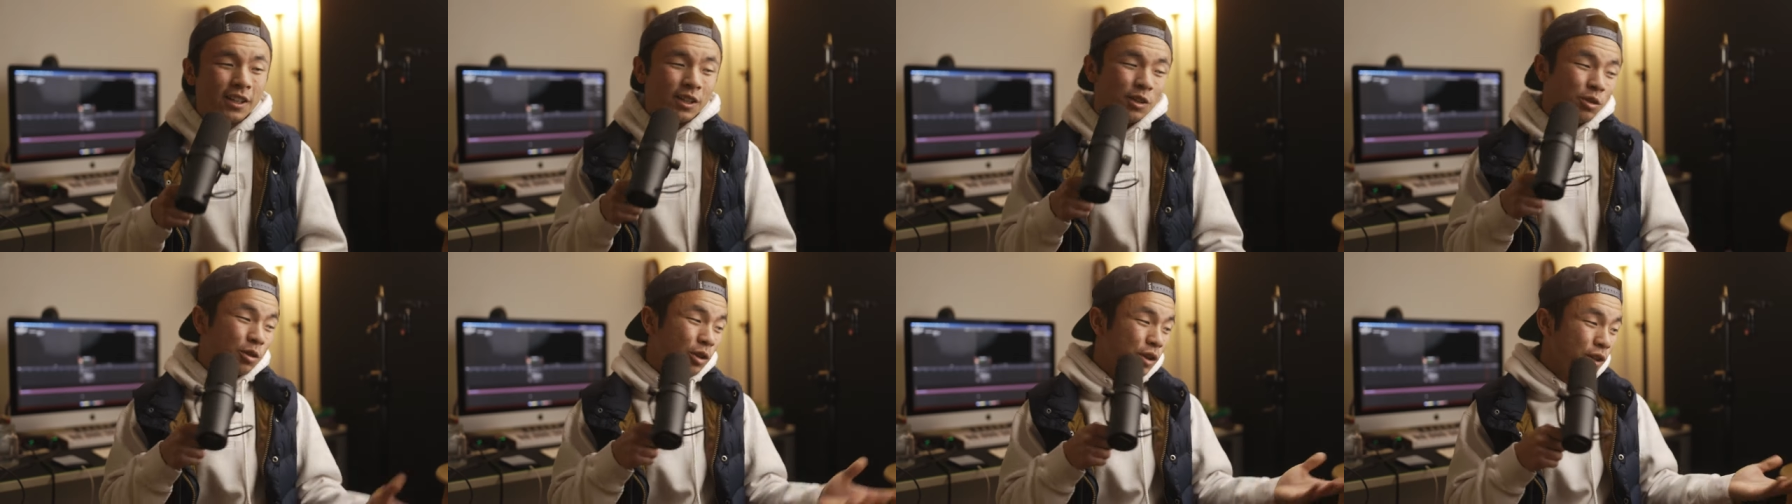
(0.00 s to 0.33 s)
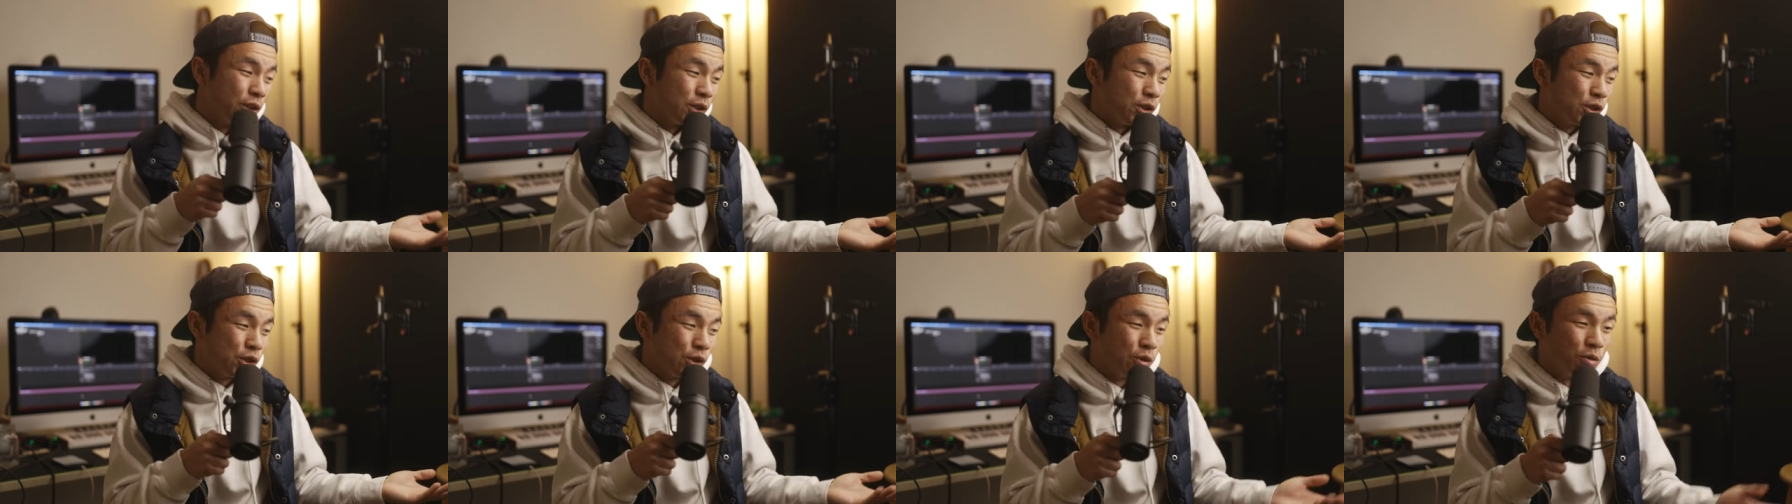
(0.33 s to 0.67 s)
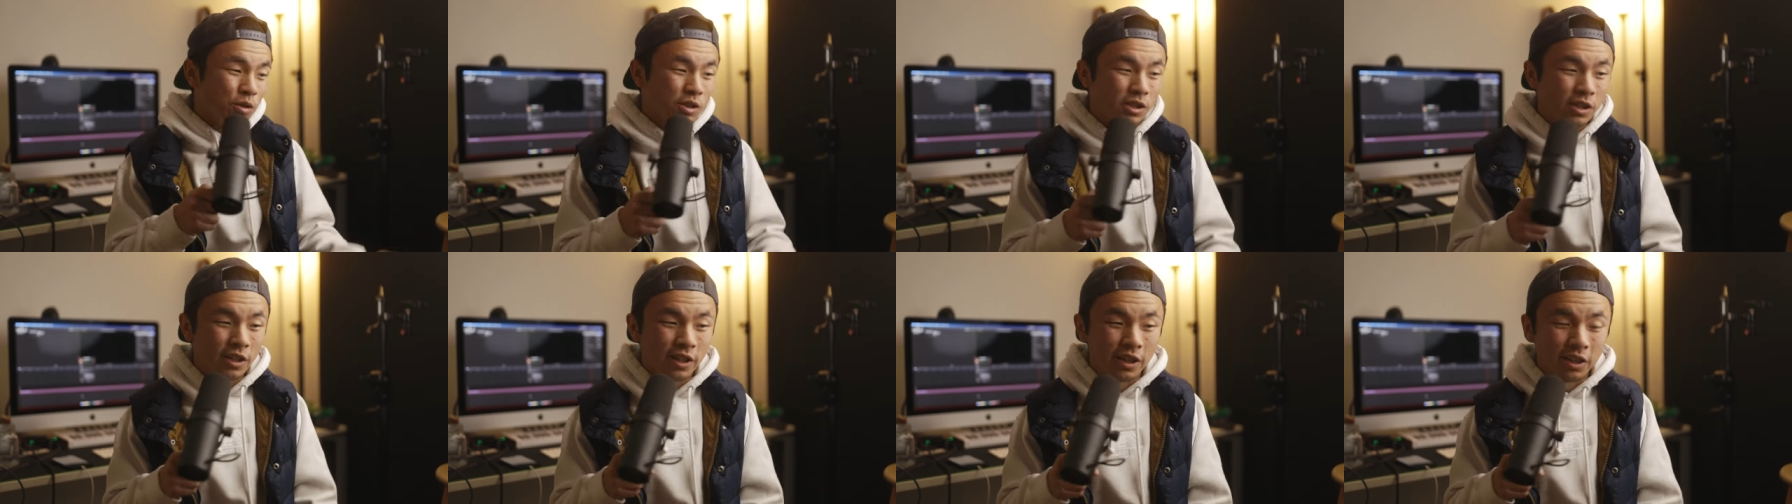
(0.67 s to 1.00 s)
You look at the
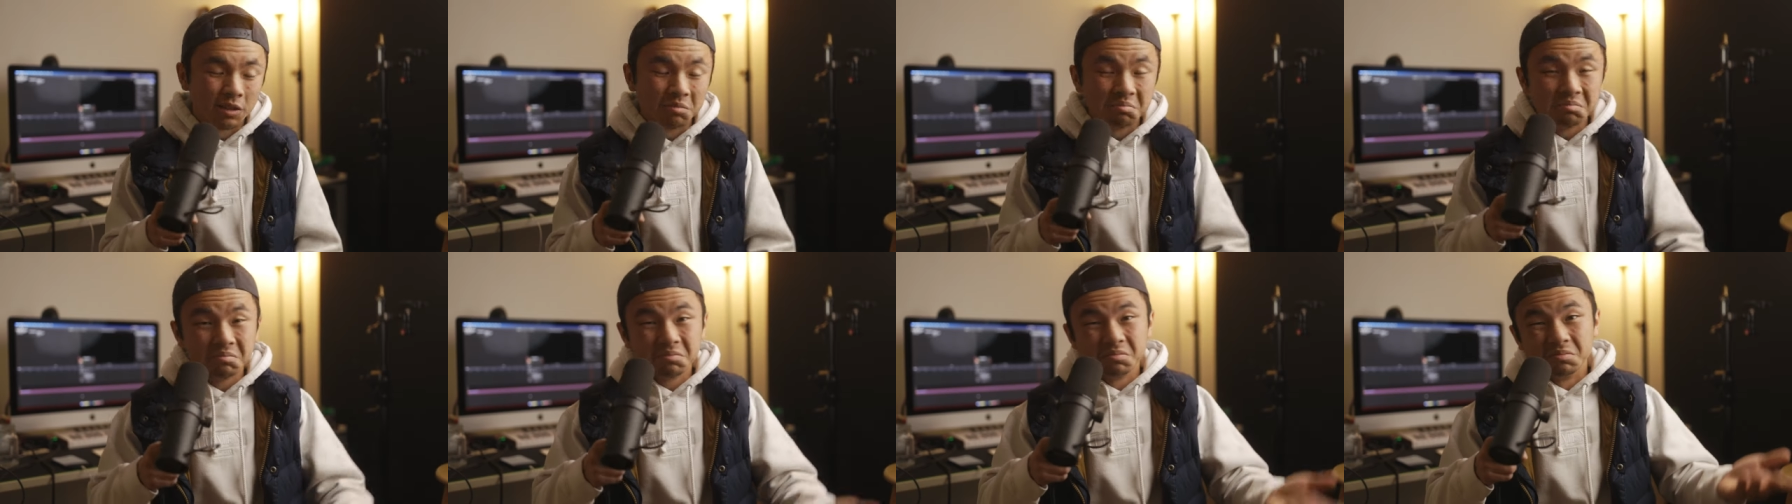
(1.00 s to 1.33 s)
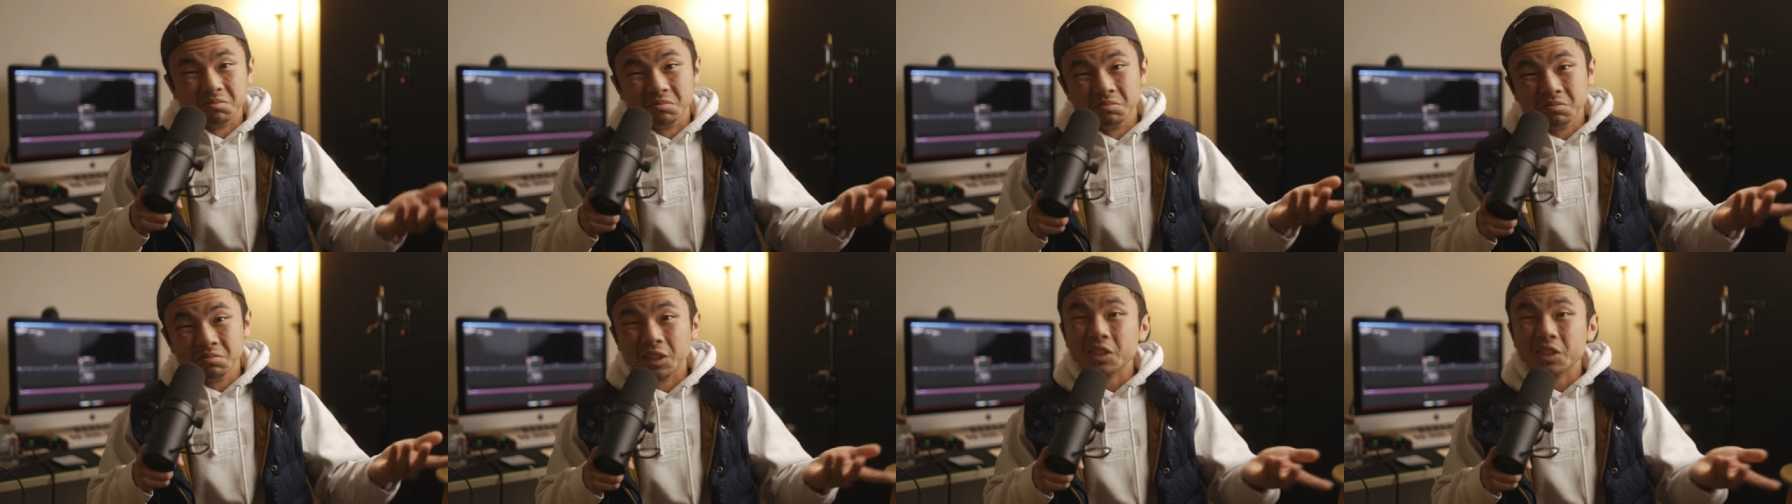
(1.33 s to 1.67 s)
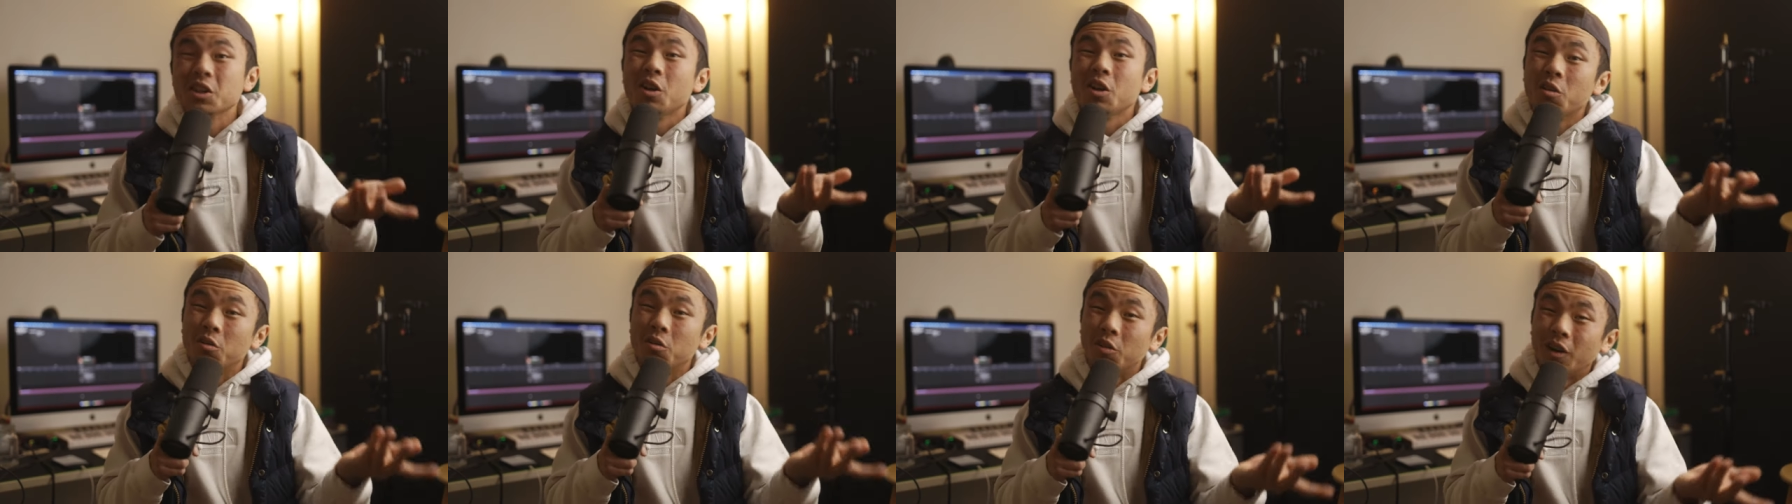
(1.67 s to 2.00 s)
shoe, it's like, mm,
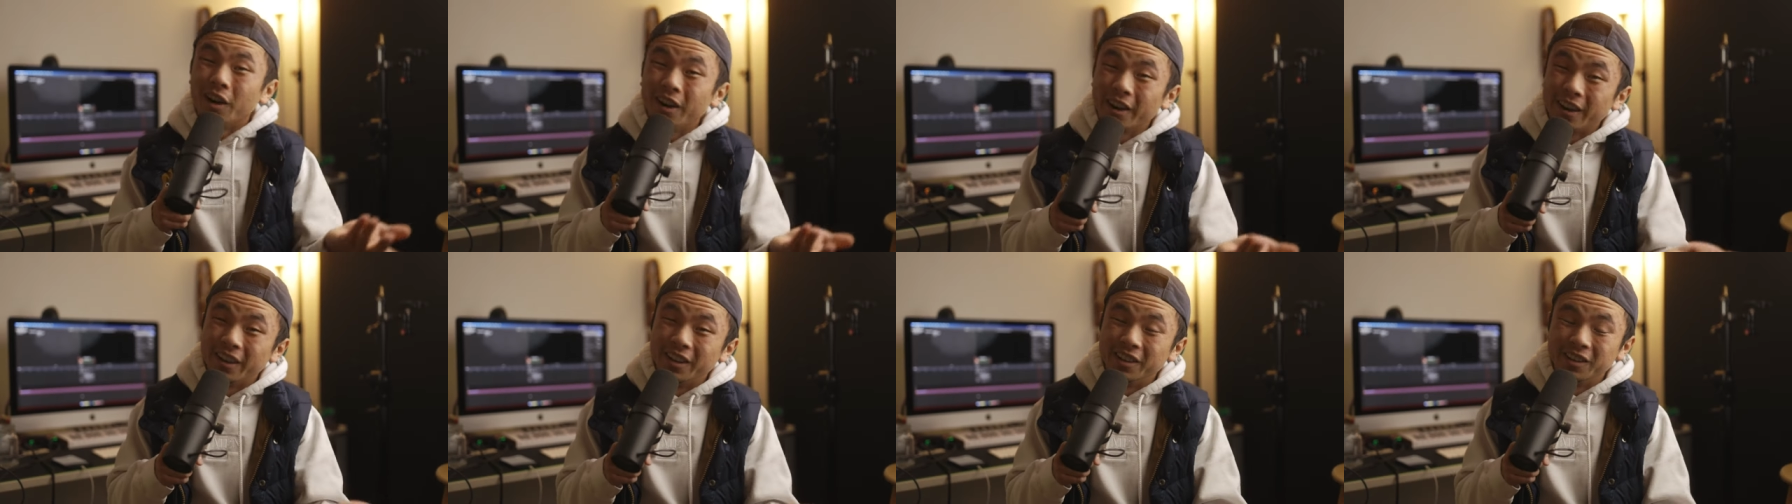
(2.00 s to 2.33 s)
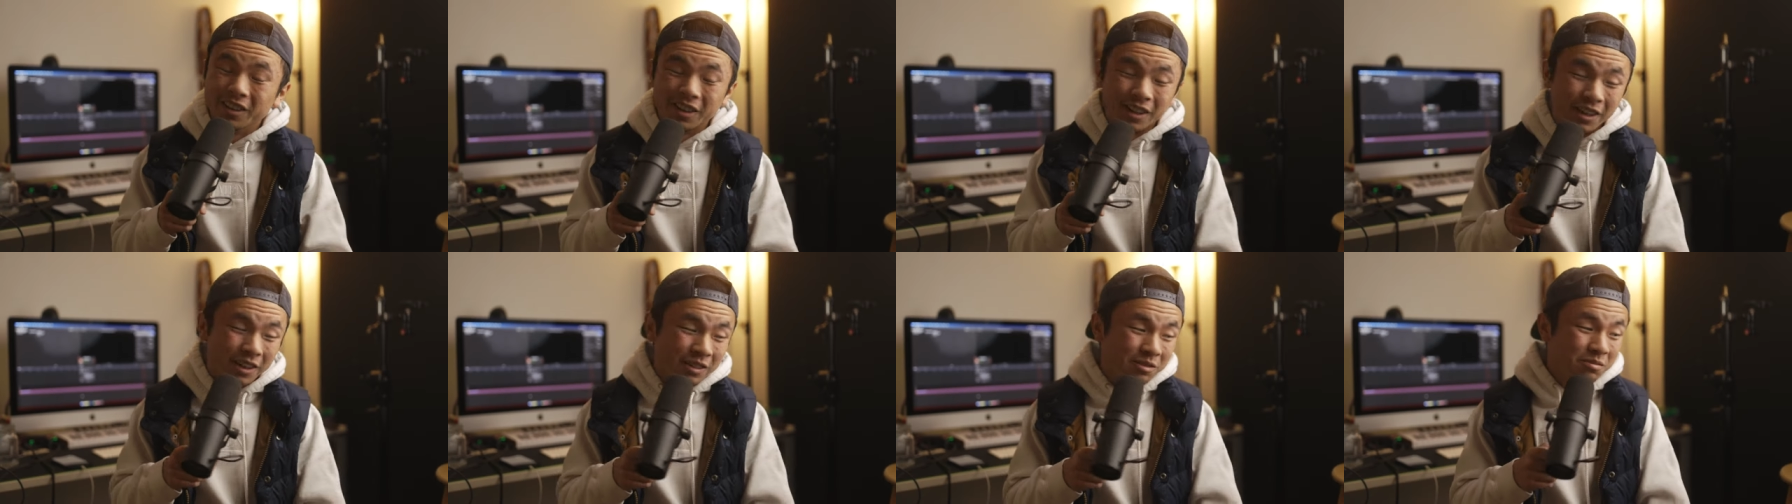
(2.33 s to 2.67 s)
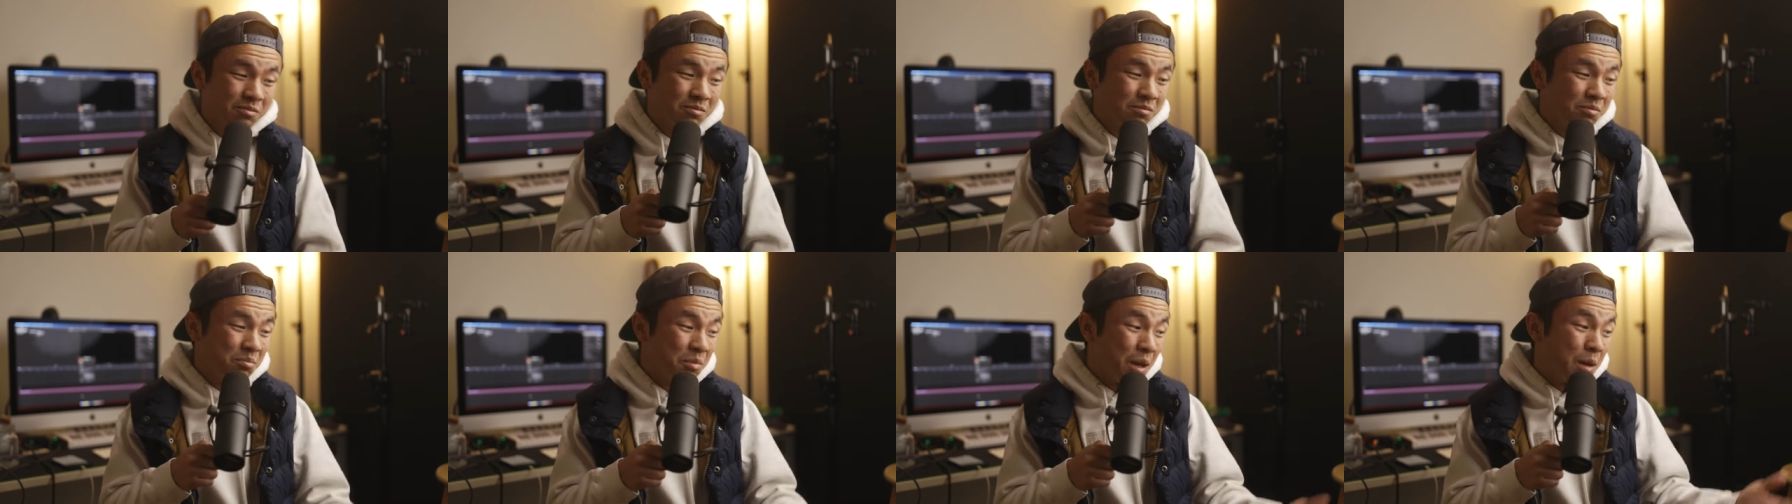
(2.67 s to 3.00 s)
it's all right, like
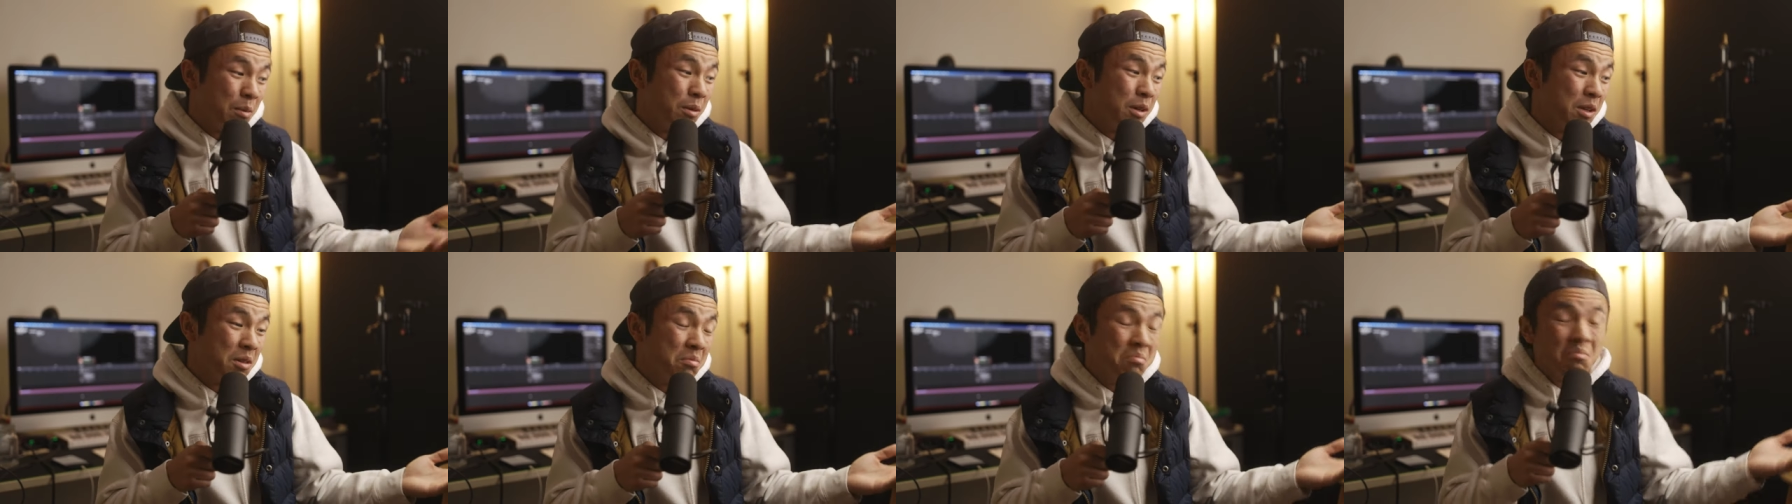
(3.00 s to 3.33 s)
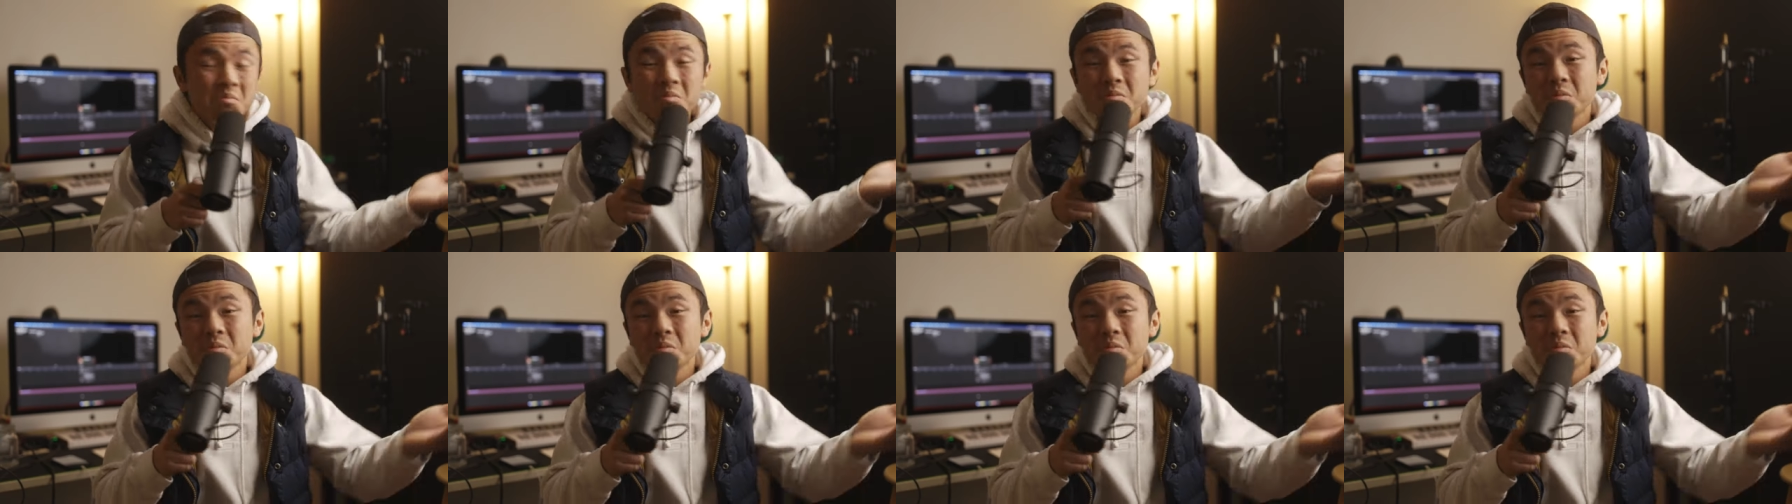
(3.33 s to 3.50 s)
maybe